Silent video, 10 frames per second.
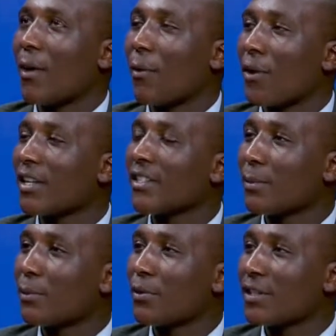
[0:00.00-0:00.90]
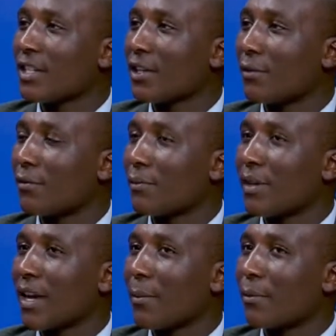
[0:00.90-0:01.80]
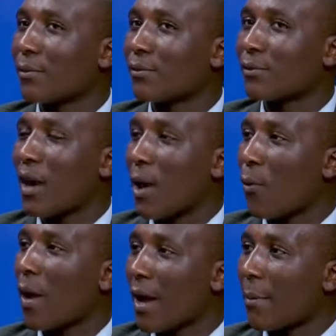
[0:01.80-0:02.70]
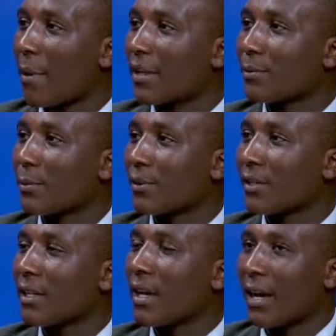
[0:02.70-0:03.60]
What is the procedure of being able to acquire a passport?